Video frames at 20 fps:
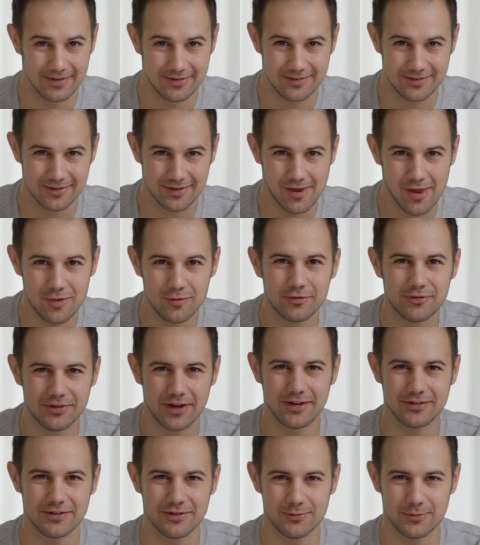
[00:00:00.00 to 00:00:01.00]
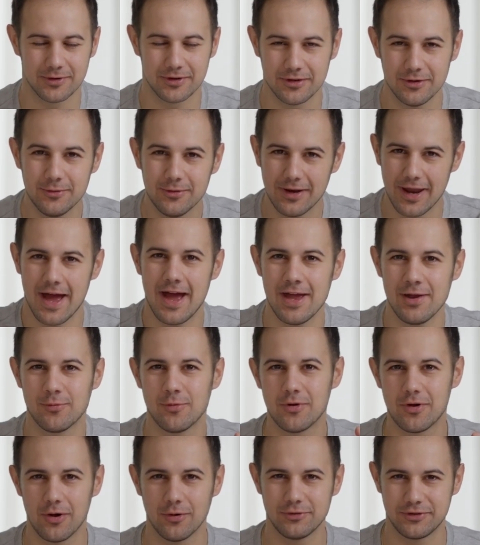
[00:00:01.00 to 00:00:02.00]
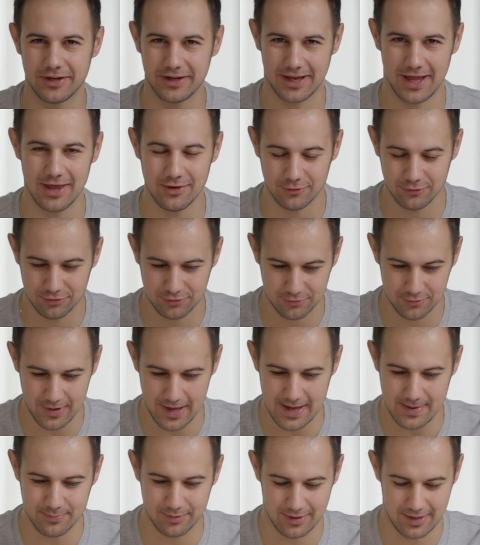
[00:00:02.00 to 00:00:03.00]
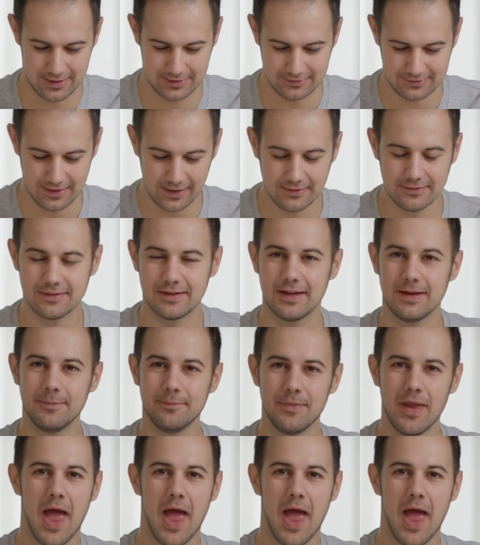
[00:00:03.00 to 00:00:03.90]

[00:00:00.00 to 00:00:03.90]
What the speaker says: this is another session where you and I will go together through a blind tasting,